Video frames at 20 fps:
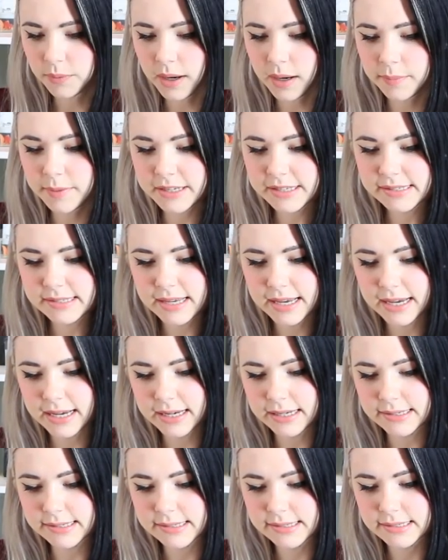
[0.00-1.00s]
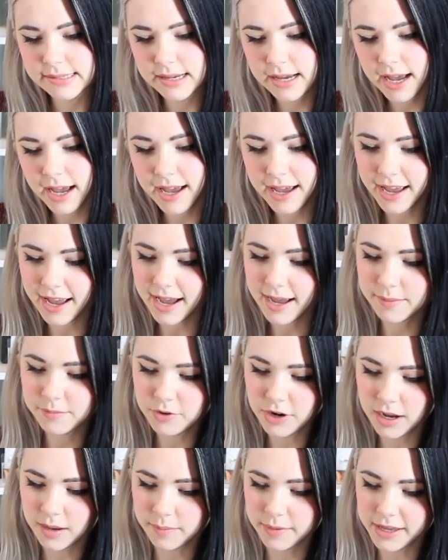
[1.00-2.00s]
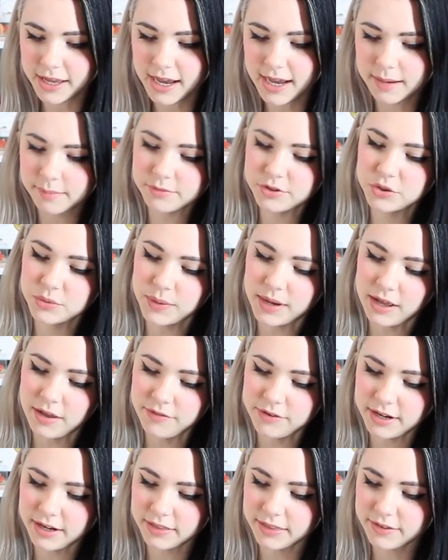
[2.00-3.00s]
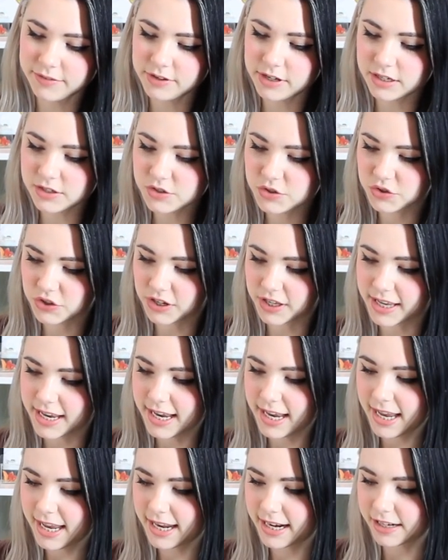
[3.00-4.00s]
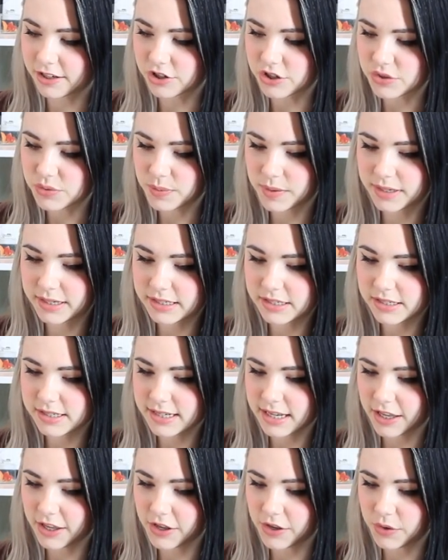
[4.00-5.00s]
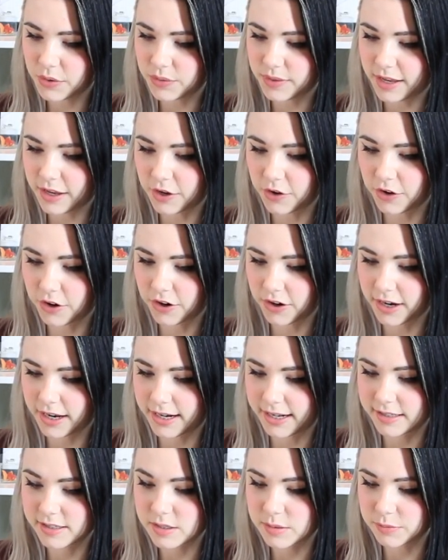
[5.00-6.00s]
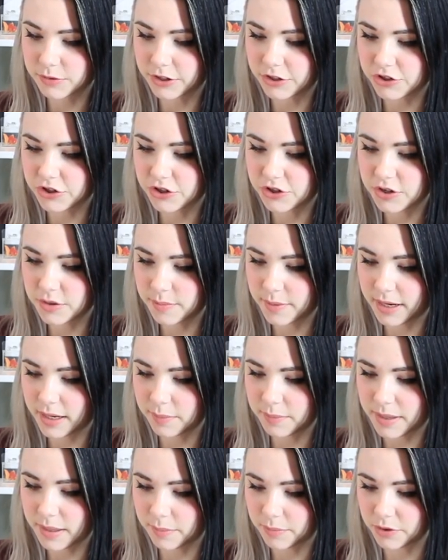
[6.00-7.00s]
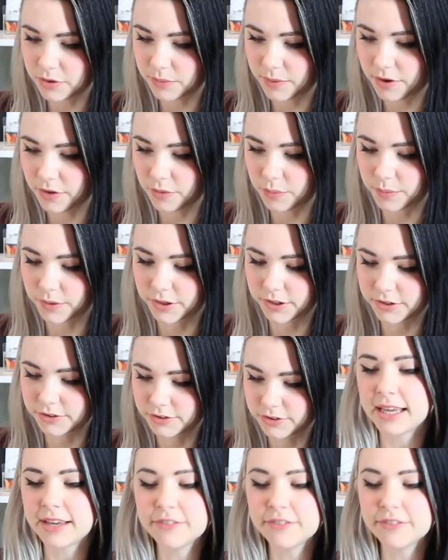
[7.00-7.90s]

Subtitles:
Robbie says, "Hi, I'm Robbie. I'm 12 and I live in Australia, and I just wanted to tell you that you're an inspiration to many people around the world.